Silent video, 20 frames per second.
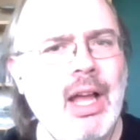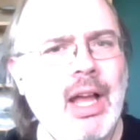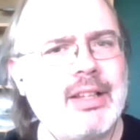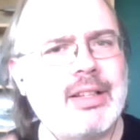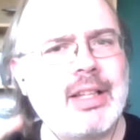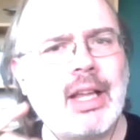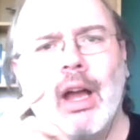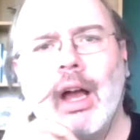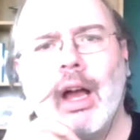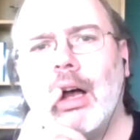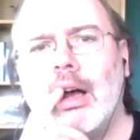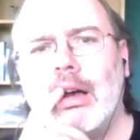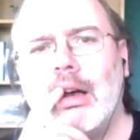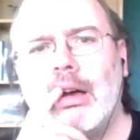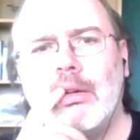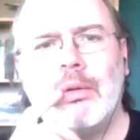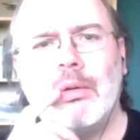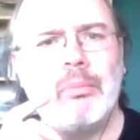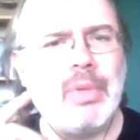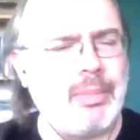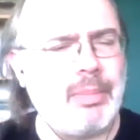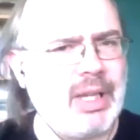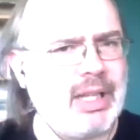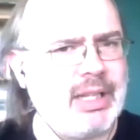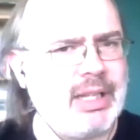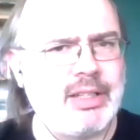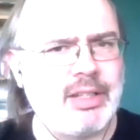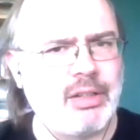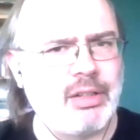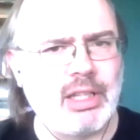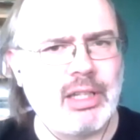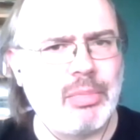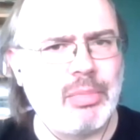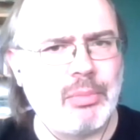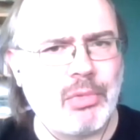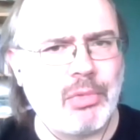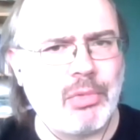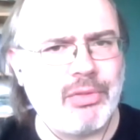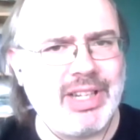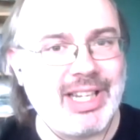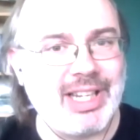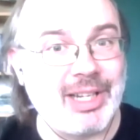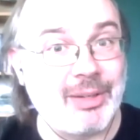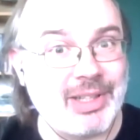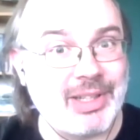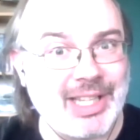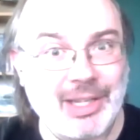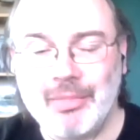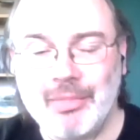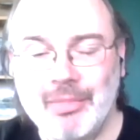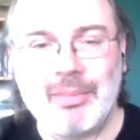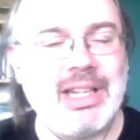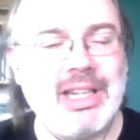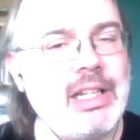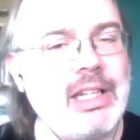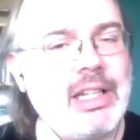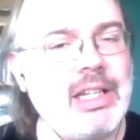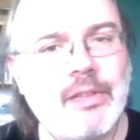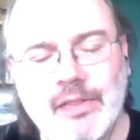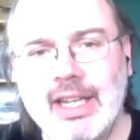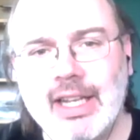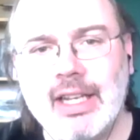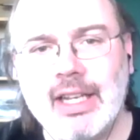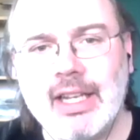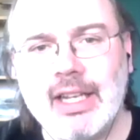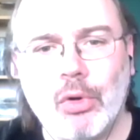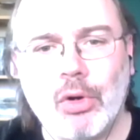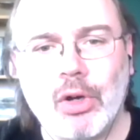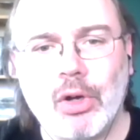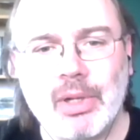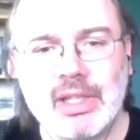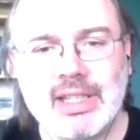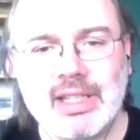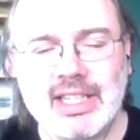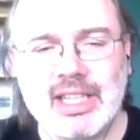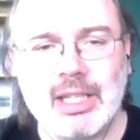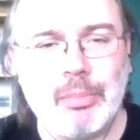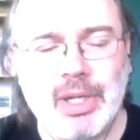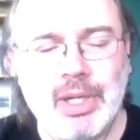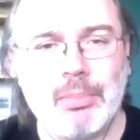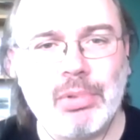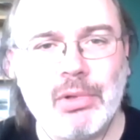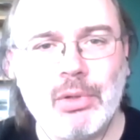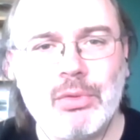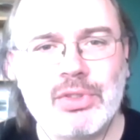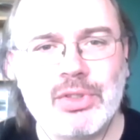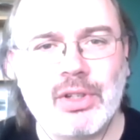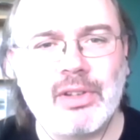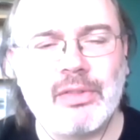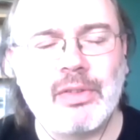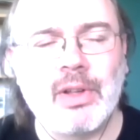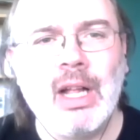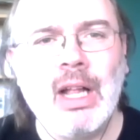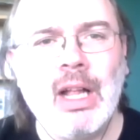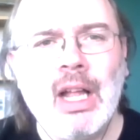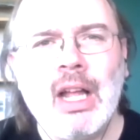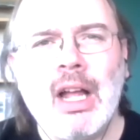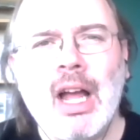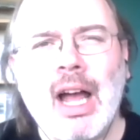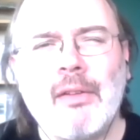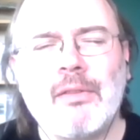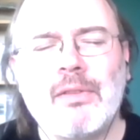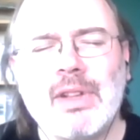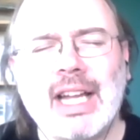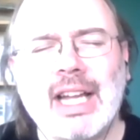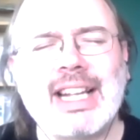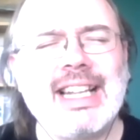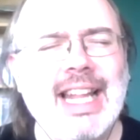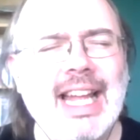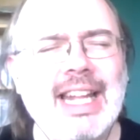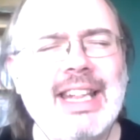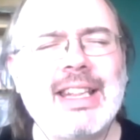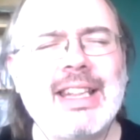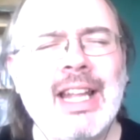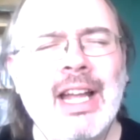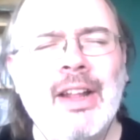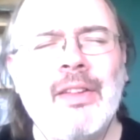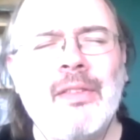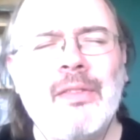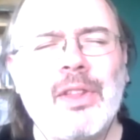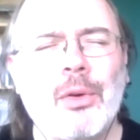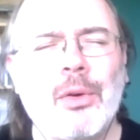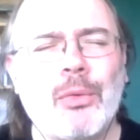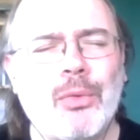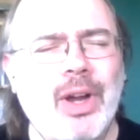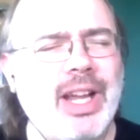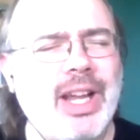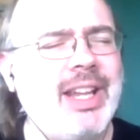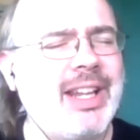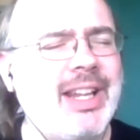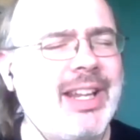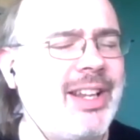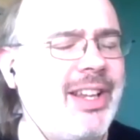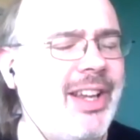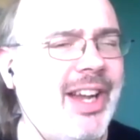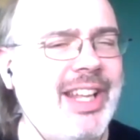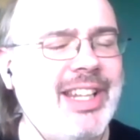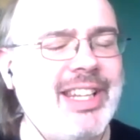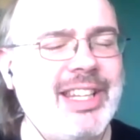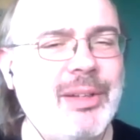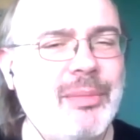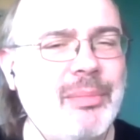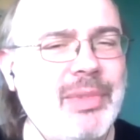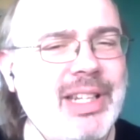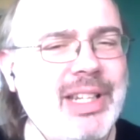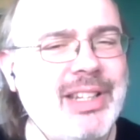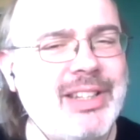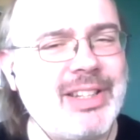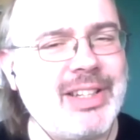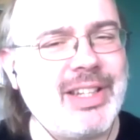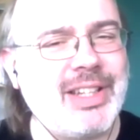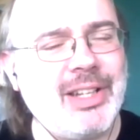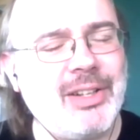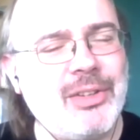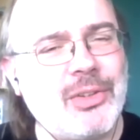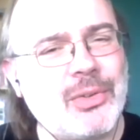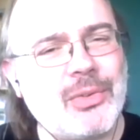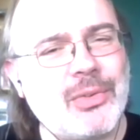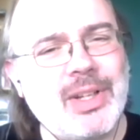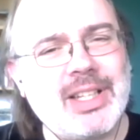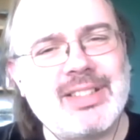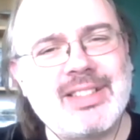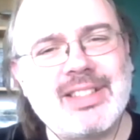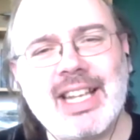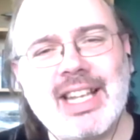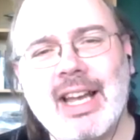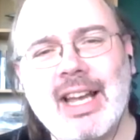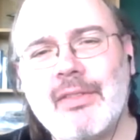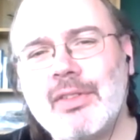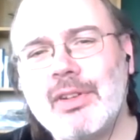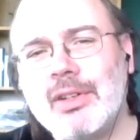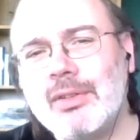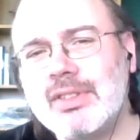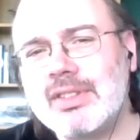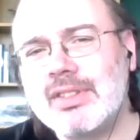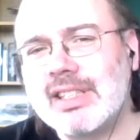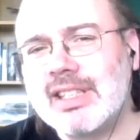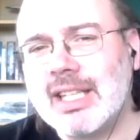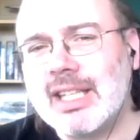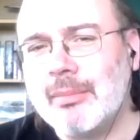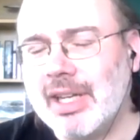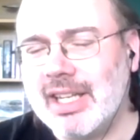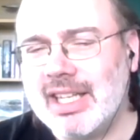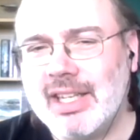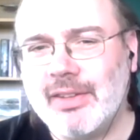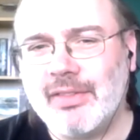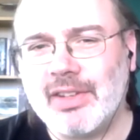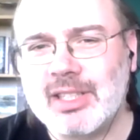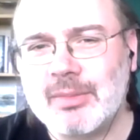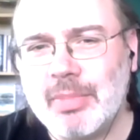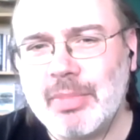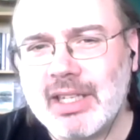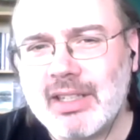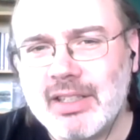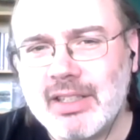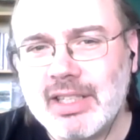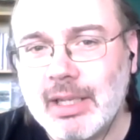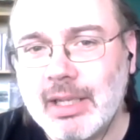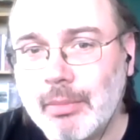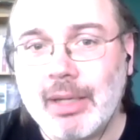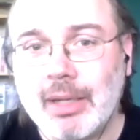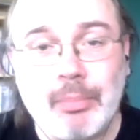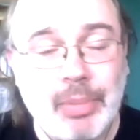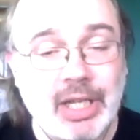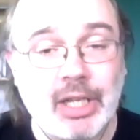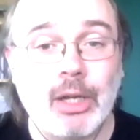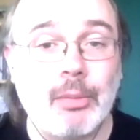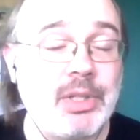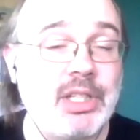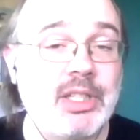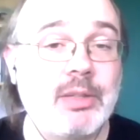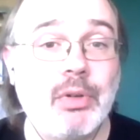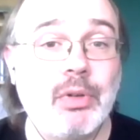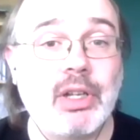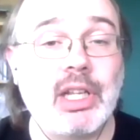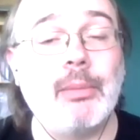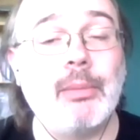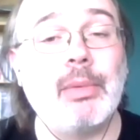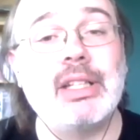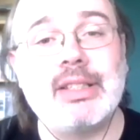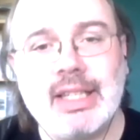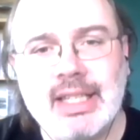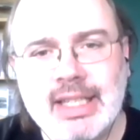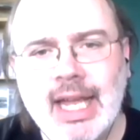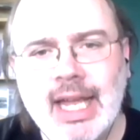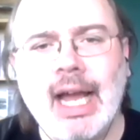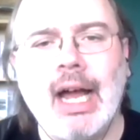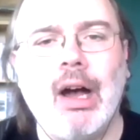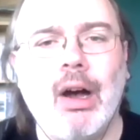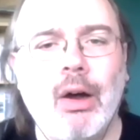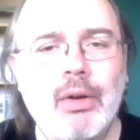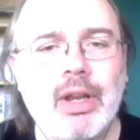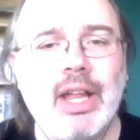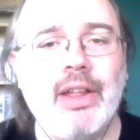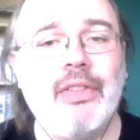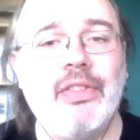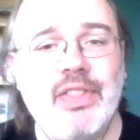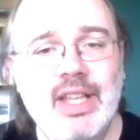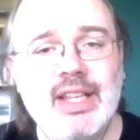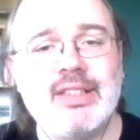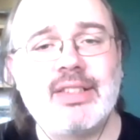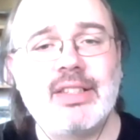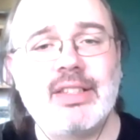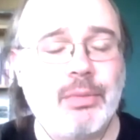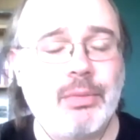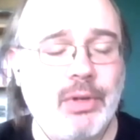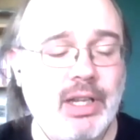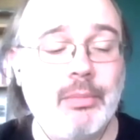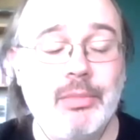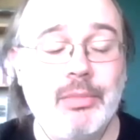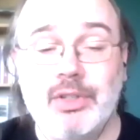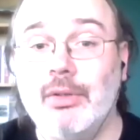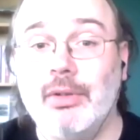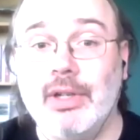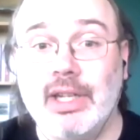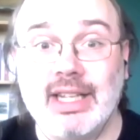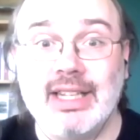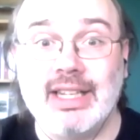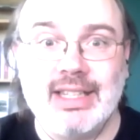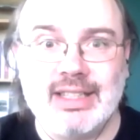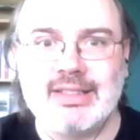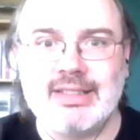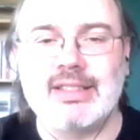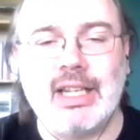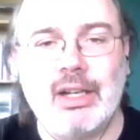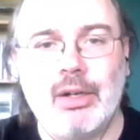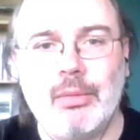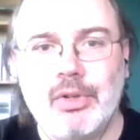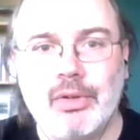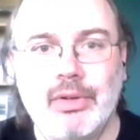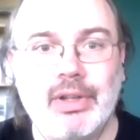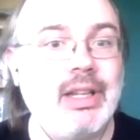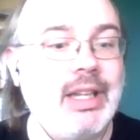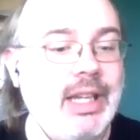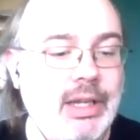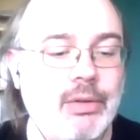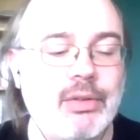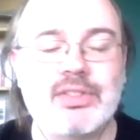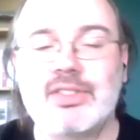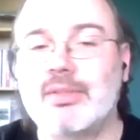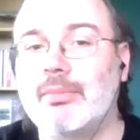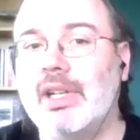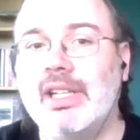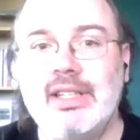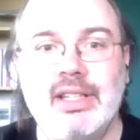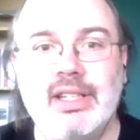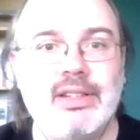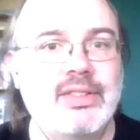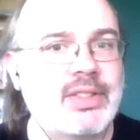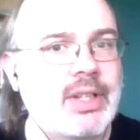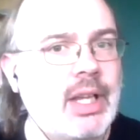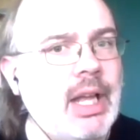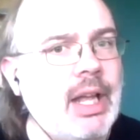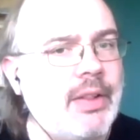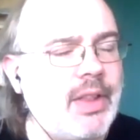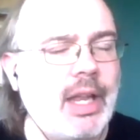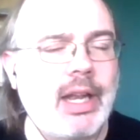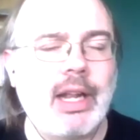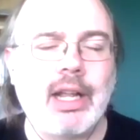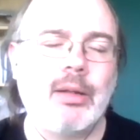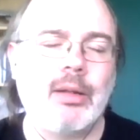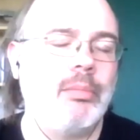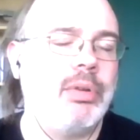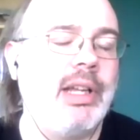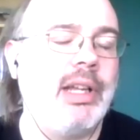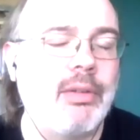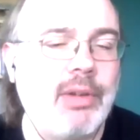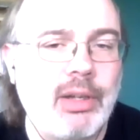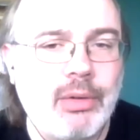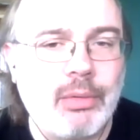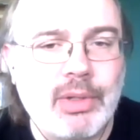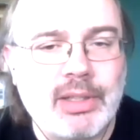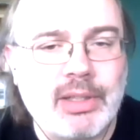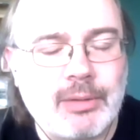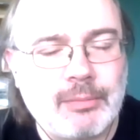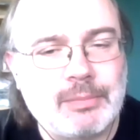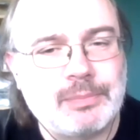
It's like, oh, maybe I need to do a little bit more reading about that. Maybe I need to find out more about that. The people who sort of have like let the writing guide them into interesting avenues that they mightn't have expected. They might pick up this book and they might say, yeah, okay, this is what I'm doing and this is how I'm doing it, and here are some ideas that I can play around with.